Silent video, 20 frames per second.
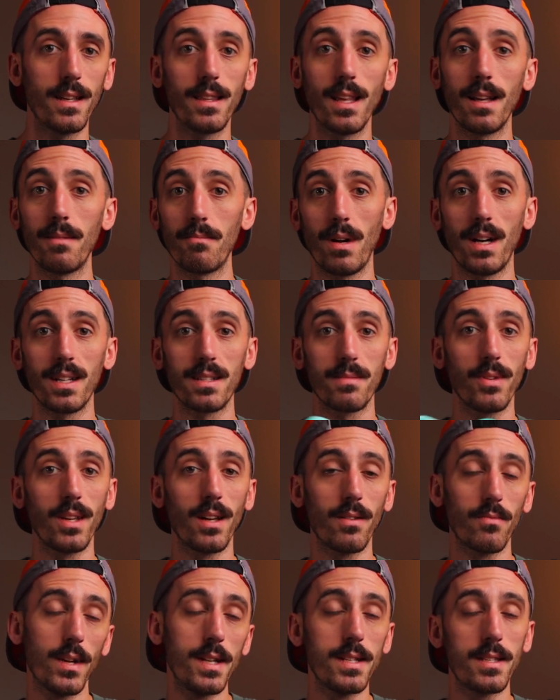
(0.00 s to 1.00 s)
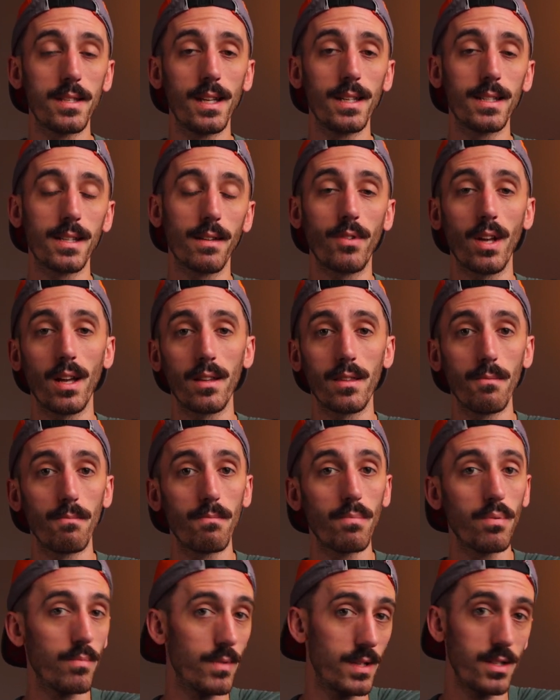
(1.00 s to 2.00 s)
And then possibly on race days, I've got the
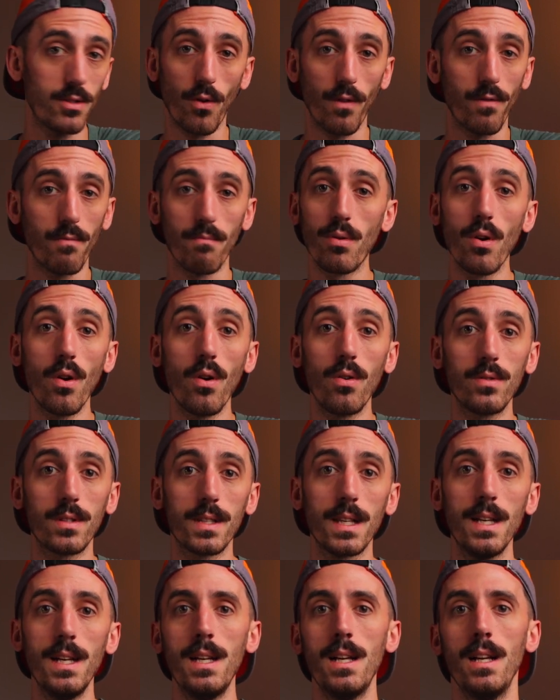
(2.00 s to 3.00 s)
Endorphin Pros.